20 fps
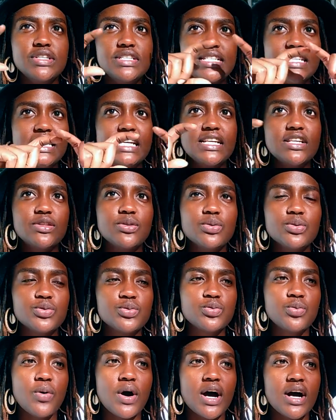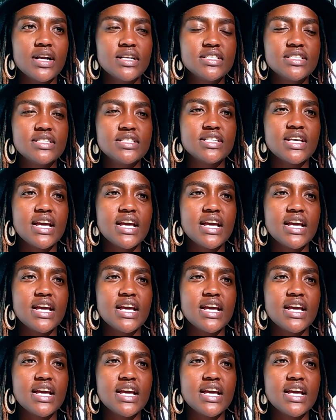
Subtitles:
read those words